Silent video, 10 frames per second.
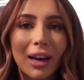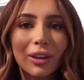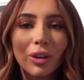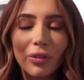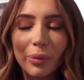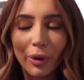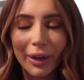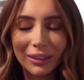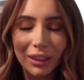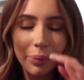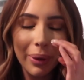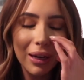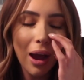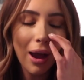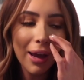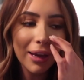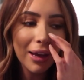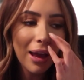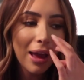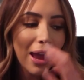I don't know if I'm crazy, but
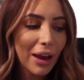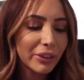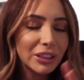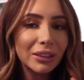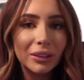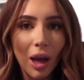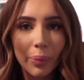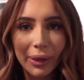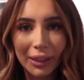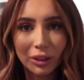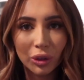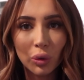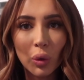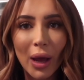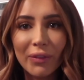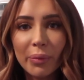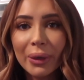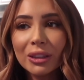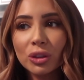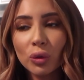ever since not being in school, I haven't
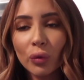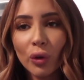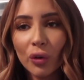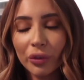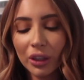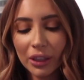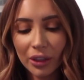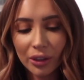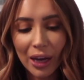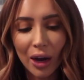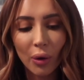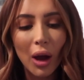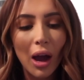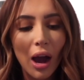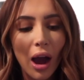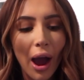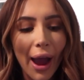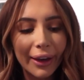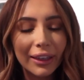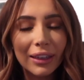been in school for over a year now,
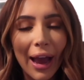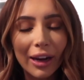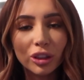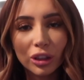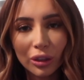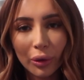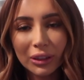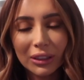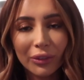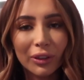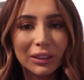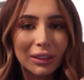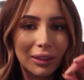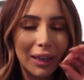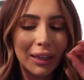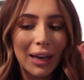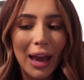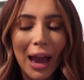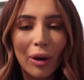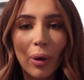I can actually notice a difference in like
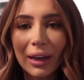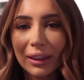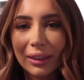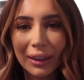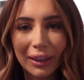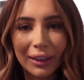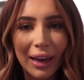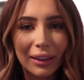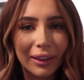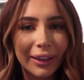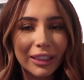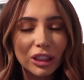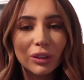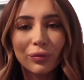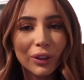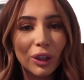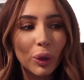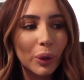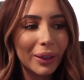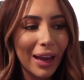how I think, and like I just
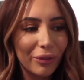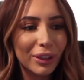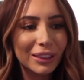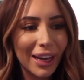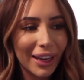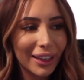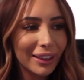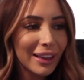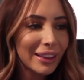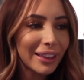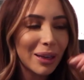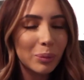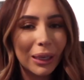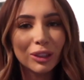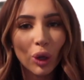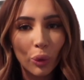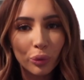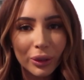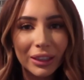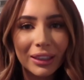feel like every day that I don't
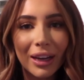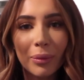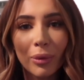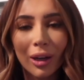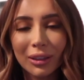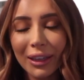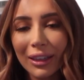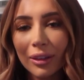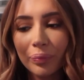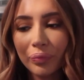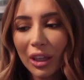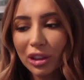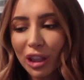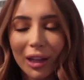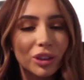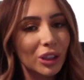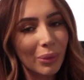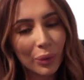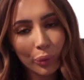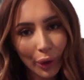read, I'm not like challenging
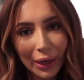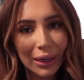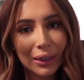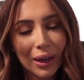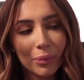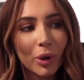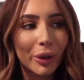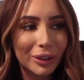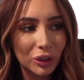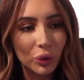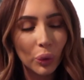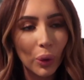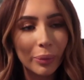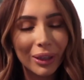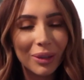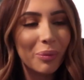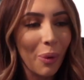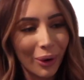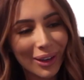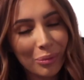my brain, I'm not in school, I'm getting
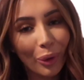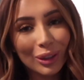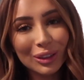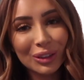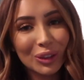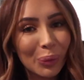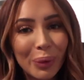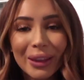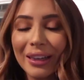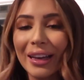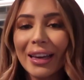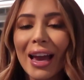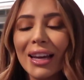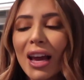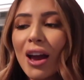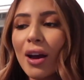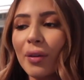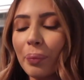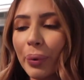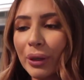more and more stupid. Like
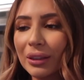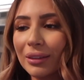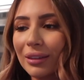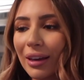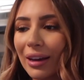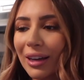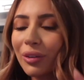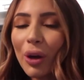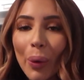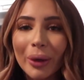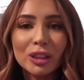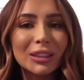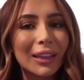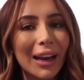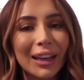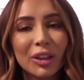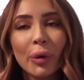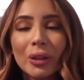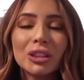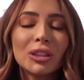I don't know, I just like, I
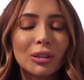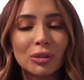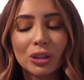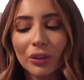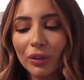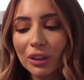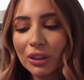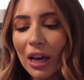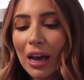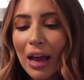notice a huge difference.